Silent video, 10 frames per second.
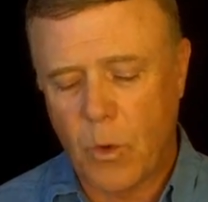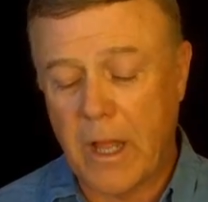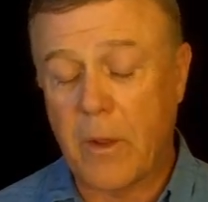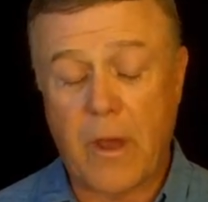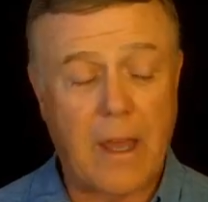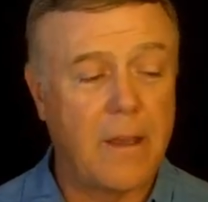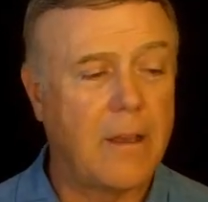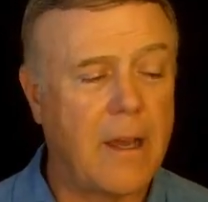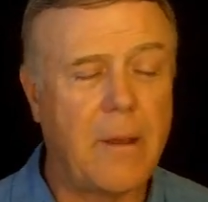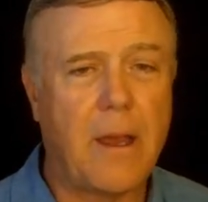Well, anyway,
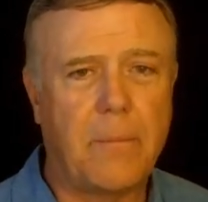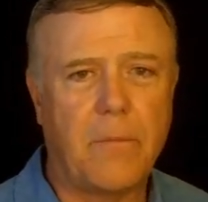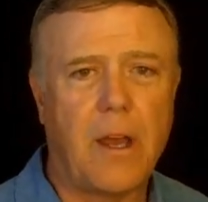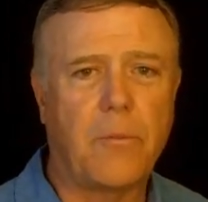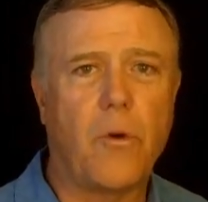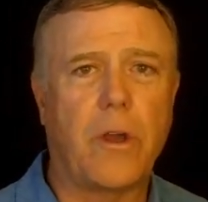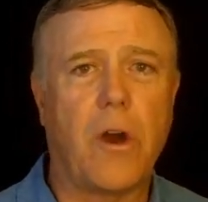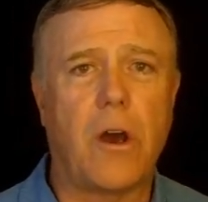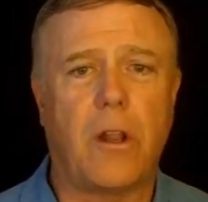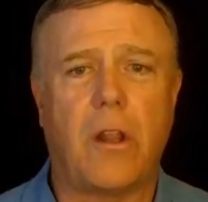I'm
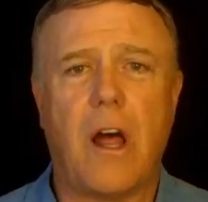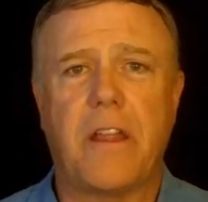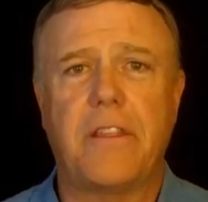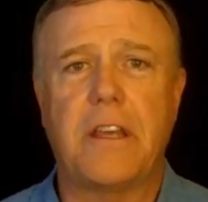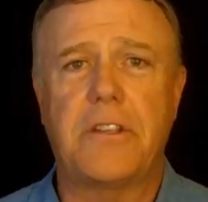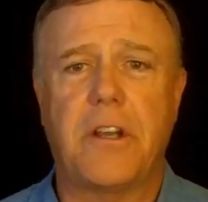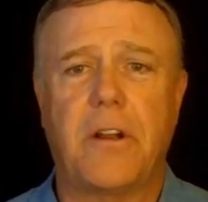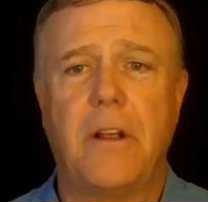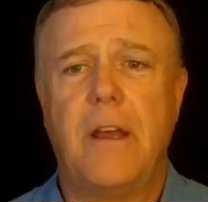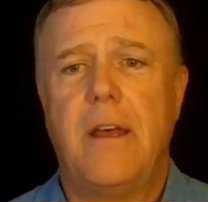going on a lot of things
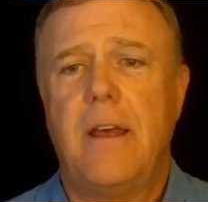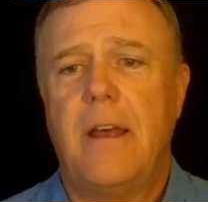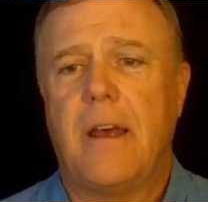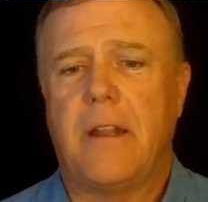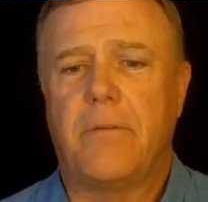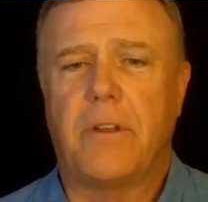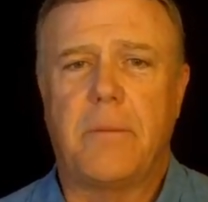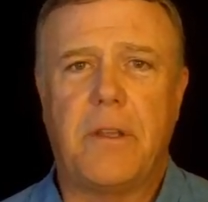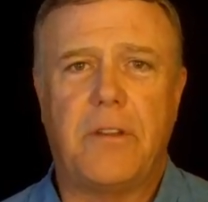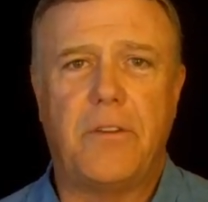here. I didn't
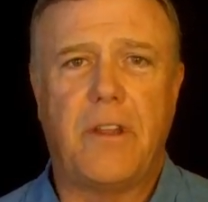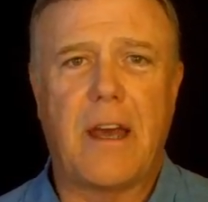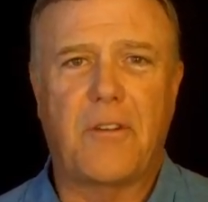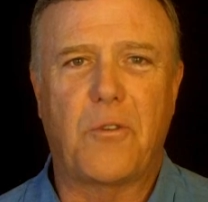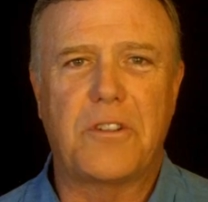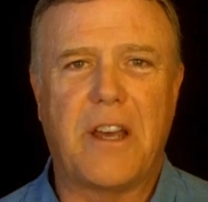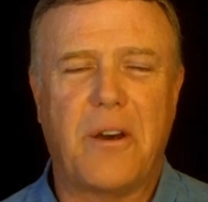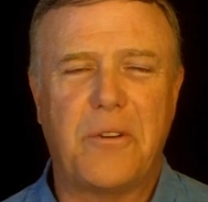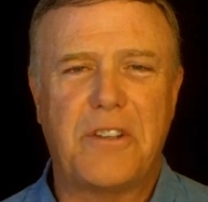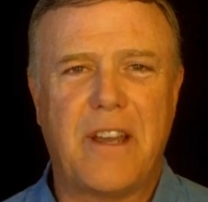really mean to do that. Of course,
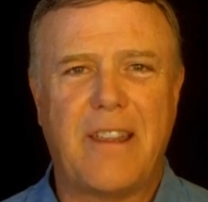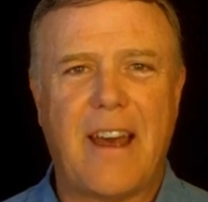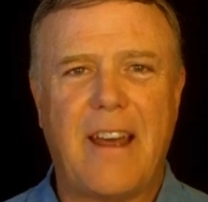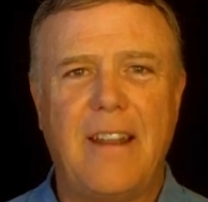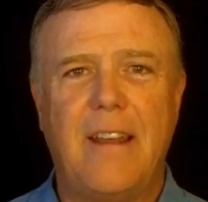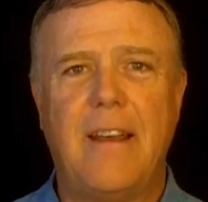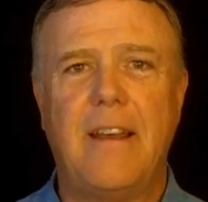I always say that.